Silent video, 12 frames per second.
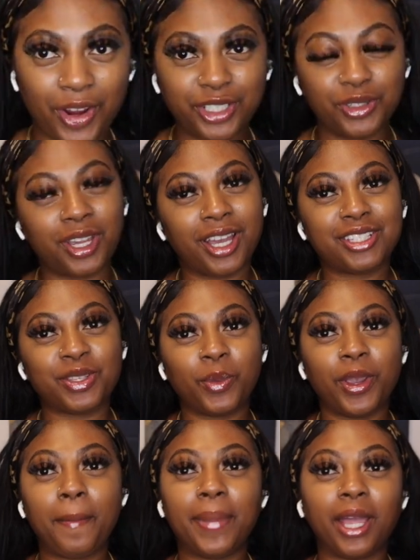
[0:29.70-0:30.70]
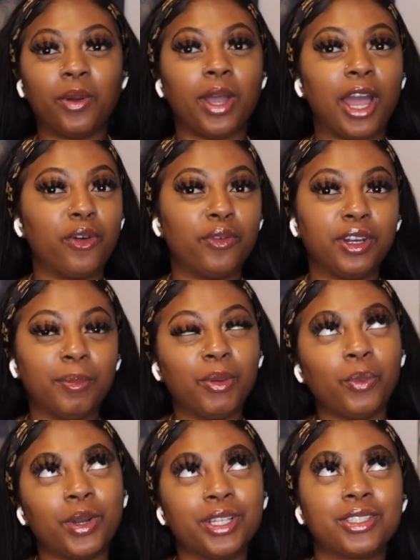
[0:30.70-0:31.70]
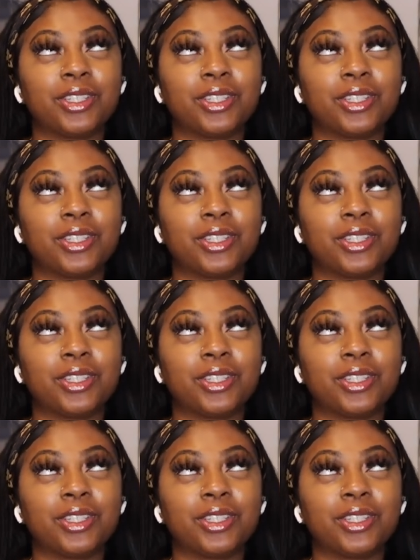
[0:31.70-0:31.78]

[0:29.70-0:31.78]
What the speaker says: right, you guys, so we're back with outfit number one.